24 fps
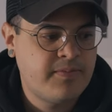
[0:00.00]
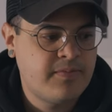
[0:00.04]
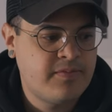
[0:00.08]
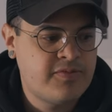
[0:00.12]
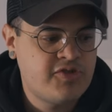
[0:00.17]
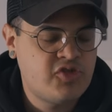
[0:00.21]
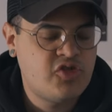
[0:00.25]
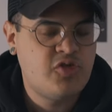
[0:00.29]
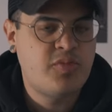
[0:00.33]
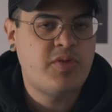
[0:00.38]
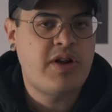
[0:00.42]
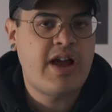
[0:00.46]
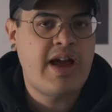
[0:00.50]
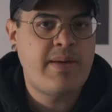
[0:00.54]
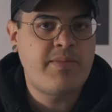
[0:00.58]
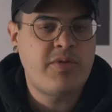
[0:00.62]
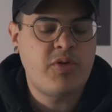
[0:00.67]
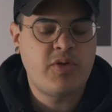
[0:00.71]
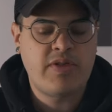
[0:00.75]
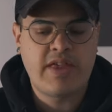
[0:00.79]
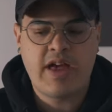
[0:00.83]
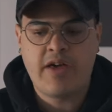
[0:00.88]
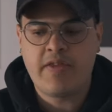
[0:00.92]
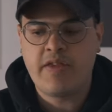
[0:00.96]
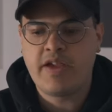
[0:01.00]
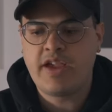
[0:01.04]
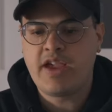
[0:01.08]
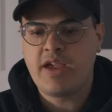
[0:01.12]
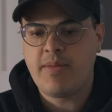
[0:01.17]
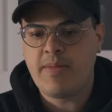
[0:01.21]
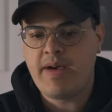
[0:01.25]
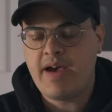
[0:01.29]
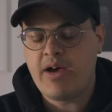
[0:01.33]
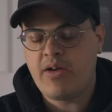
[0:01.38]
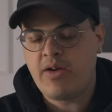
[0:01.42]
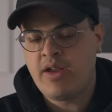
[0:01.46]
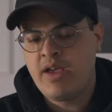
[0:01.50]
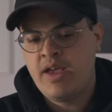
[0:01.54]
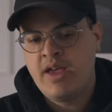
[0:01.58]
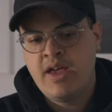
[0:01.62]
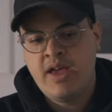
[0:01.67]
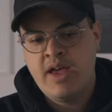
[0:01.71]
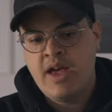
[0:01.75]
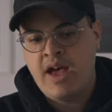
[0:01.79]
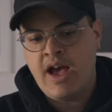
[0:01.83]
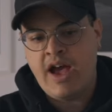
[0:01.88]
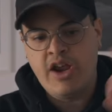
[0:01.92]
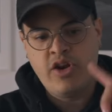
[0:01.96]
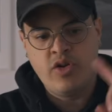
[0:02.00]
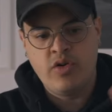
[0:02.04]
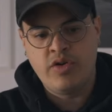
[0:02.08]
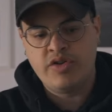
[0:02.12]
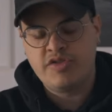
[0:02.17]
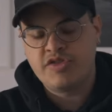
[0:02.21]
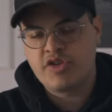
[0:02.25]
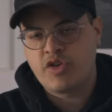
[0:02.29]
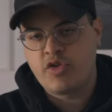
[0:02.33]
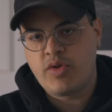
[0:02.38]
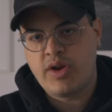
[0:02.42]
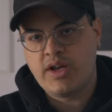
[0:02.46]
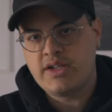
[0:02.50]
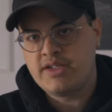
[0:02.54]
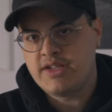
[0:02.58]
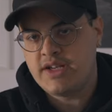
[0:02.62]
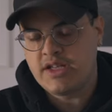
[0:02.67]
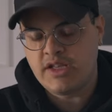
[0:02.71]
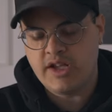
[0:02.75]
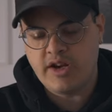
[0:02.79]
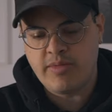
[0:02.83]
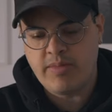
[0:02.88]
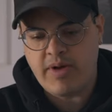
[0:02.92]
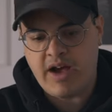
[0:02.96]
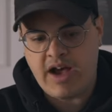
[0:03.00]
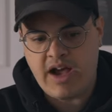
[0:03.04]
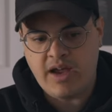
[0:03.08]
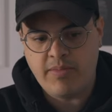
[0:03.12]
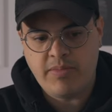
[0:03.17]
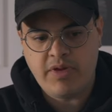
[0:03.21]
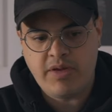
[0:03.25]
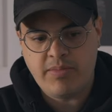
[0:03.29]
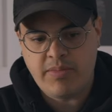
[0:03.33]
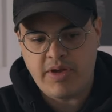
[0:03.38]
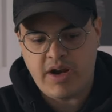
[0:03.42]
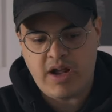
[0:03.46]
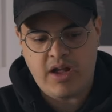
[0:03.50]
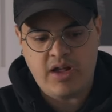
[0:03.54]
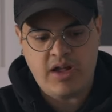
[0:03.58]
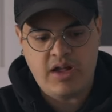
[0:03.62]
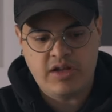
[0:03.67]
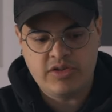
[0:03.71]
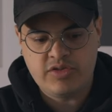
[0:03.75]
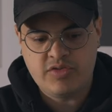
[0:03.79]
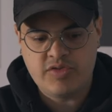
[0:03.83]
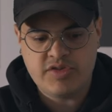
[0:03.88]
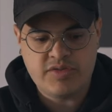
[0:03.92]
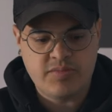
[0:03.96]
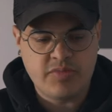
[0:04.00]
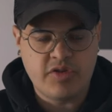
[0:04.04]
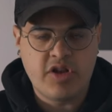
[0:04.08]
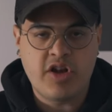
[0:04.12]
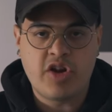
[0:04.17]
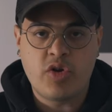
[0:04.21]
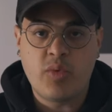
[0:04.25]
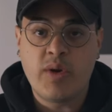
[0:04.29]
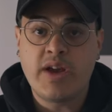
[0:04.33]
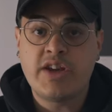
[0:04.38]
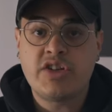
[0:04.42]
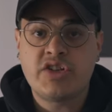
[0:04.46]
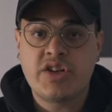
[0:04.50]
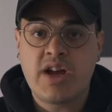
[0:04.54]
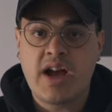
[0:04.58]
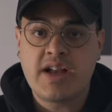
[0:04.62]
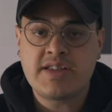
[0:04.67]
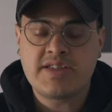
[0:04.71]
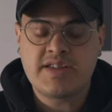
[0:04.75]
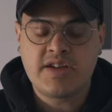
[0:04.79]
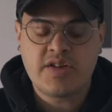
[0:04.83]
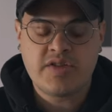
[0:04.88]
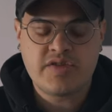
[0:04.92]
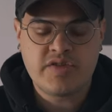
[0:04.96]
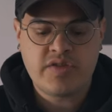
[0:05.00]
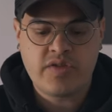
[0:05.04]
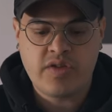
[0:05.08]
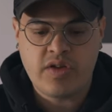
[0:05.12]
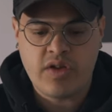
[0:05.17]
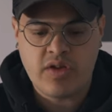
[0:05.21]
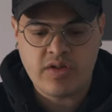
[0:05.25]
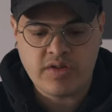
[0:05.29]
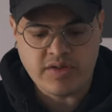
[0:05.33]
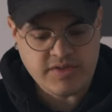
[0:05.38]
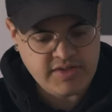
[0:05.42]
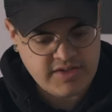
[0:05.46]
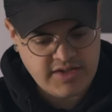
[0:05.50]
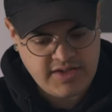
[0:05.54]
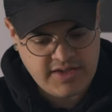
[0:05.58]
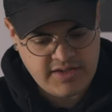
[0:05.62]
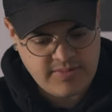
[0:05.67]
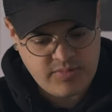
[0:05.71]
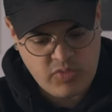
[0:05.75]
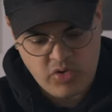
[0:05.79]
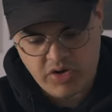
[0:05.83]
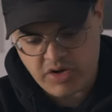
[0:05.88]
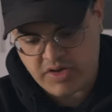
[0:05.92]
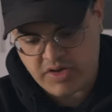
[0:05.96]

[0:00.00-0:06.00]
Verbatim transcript: Super happy with how they came out. I know there's a crazy glare behind me, but I'll, I'll do some cutaway shots here so that y'all can see them more